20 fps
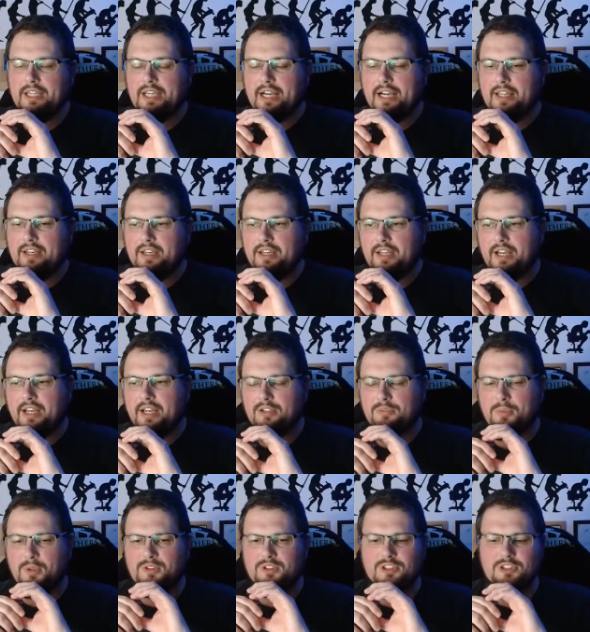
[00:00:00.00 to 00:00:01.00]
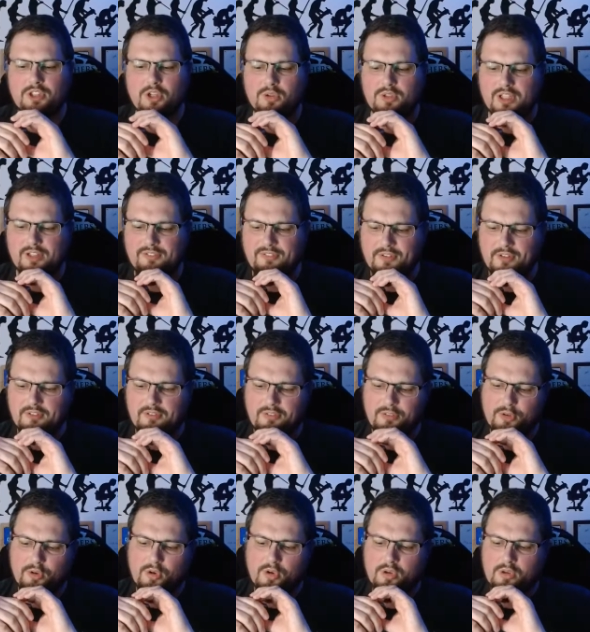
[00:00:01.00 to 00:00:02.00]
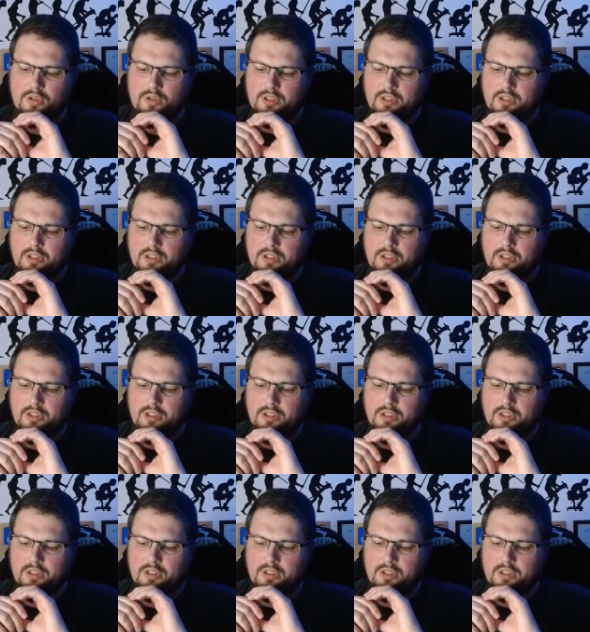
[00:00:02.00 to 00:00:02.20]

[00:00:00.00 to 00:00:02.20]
And I suppose it's no different for